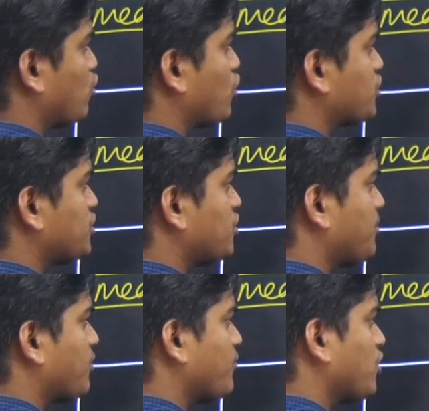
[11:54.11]
to consider
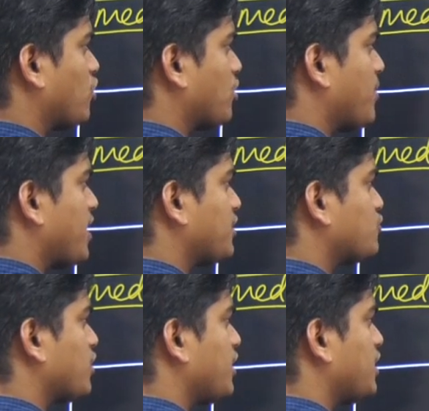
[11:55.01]
from the normal
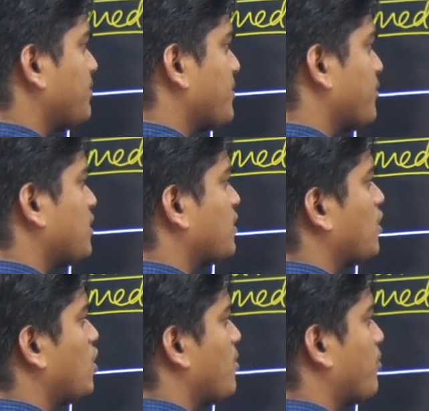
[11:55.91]
actually. Remember,
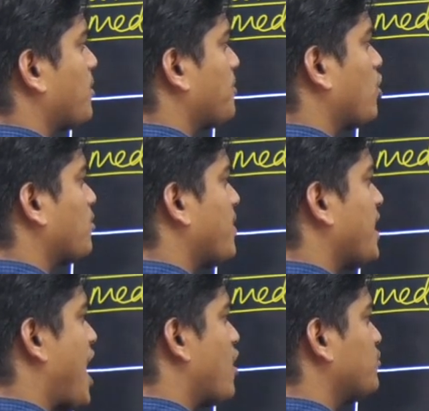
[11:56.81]
from
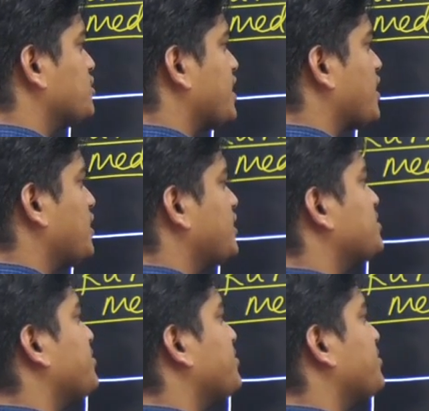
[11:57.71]
normal how much angle it is